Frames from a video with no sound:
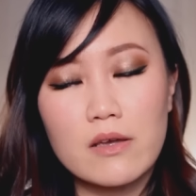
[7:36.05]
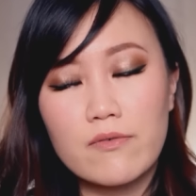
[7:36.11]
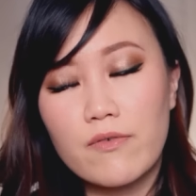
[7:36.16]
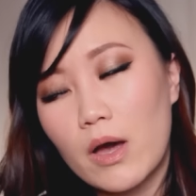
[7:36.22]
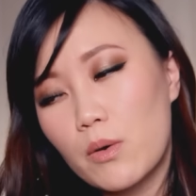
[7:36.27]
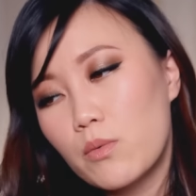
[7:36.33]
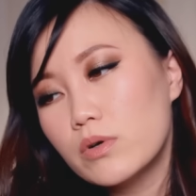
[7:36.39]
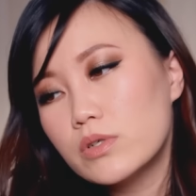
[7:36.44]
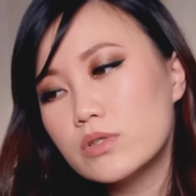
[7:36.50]
If
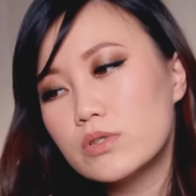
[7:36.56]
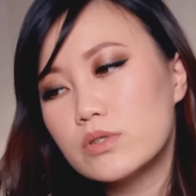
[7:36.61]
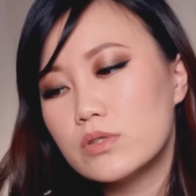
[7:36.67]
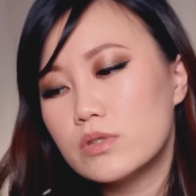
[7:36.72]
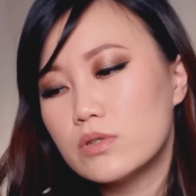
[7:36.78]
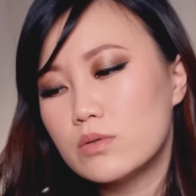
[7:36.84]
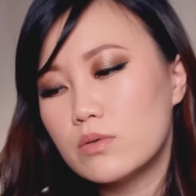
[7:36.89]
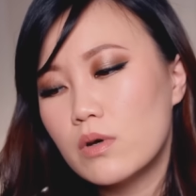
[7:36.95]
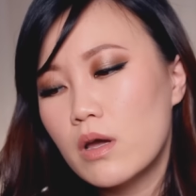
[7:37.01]
I were to
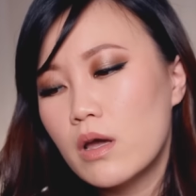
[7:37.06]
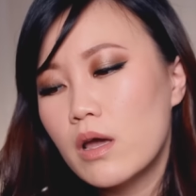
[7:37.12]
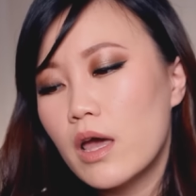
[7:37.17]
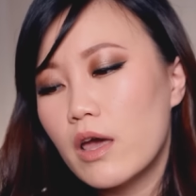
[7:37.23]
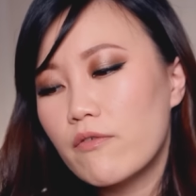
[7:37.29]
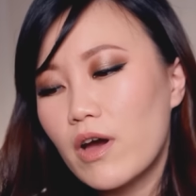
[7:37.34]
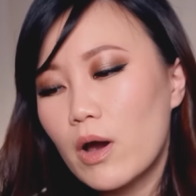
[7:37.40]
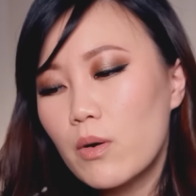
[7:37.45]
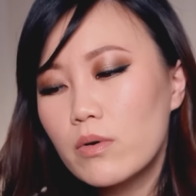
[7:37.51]
do,
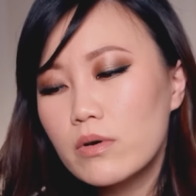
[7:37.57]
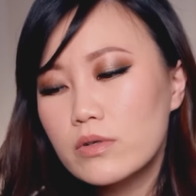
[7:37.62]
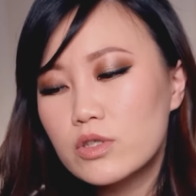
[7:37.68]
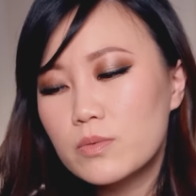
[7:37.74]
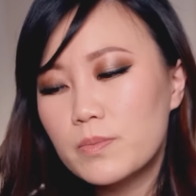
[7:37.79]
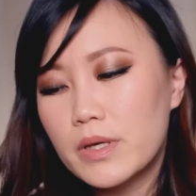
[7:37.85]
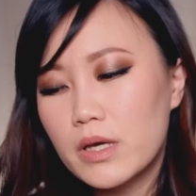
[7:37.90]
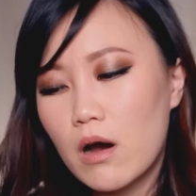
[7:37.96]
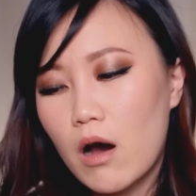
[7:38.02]
if I were
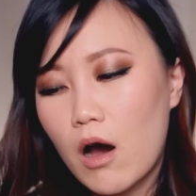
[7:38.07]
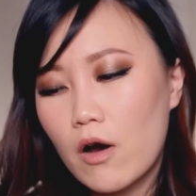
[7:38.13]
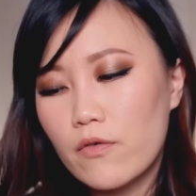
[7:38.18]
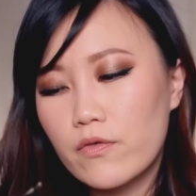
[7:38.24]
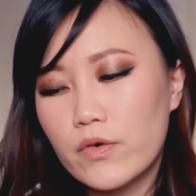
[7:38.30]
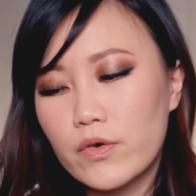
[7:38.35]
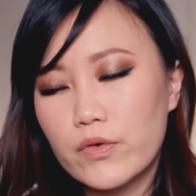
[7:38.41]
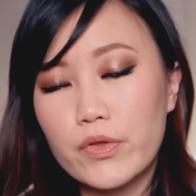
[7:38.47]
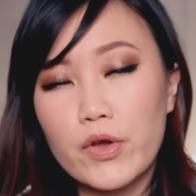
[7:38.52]
to be
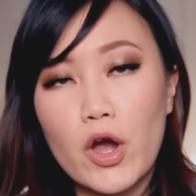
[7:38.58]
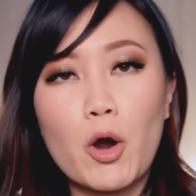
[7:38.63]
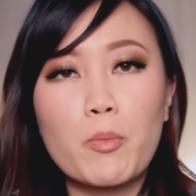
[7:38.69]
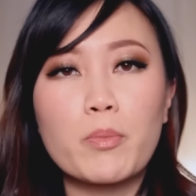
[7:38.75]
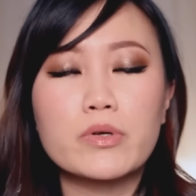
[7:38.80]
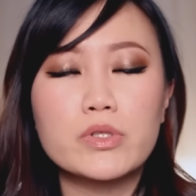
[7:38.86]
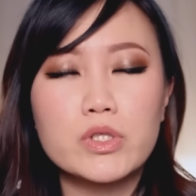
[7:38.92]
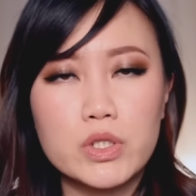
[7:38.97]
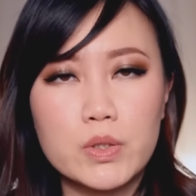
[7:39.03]
offered the
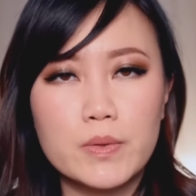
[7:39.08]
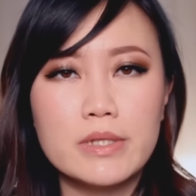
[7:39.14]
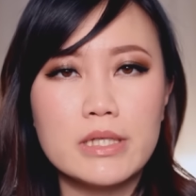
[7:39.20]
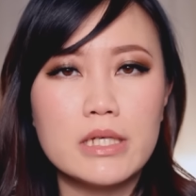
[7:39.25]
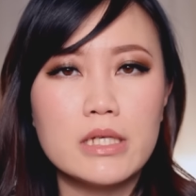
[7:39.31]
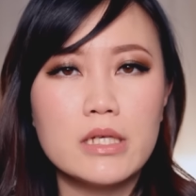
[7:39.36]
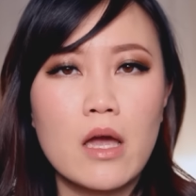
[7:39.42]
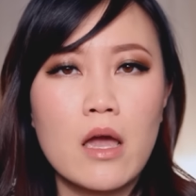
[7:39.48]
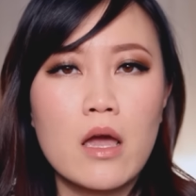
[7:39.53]

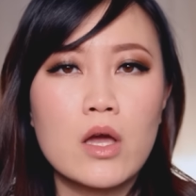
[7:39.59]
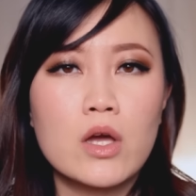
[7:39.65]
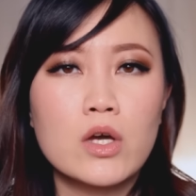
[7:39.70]
opportunity